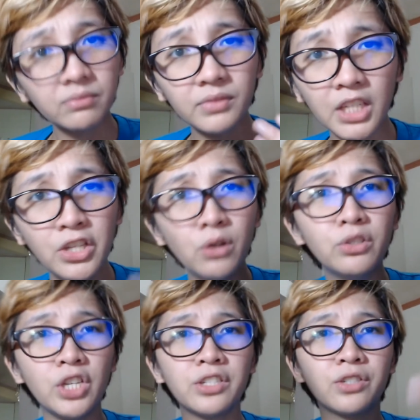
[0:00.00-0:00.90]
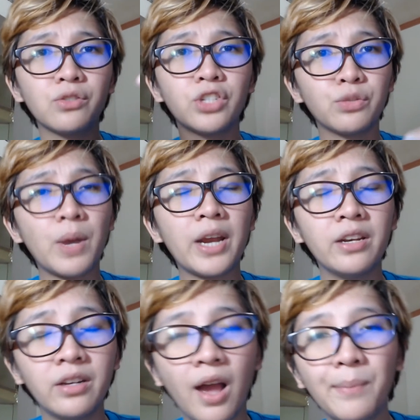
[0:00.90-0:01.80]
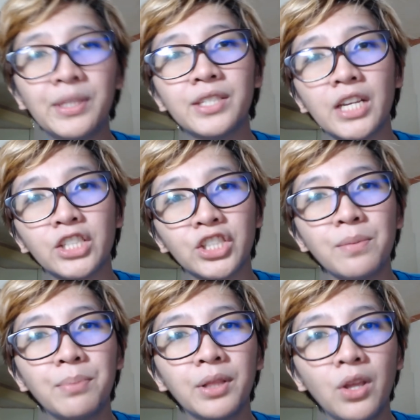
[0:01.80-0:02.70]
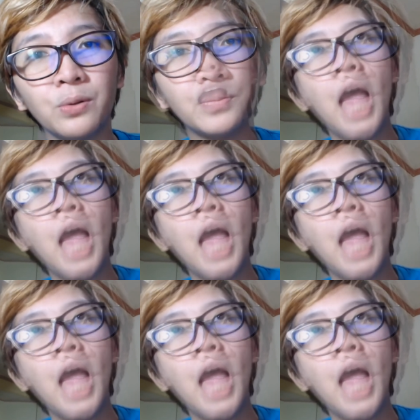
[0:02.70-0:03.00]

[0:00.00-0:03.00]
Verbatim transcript: you know, just just write in the comment section below.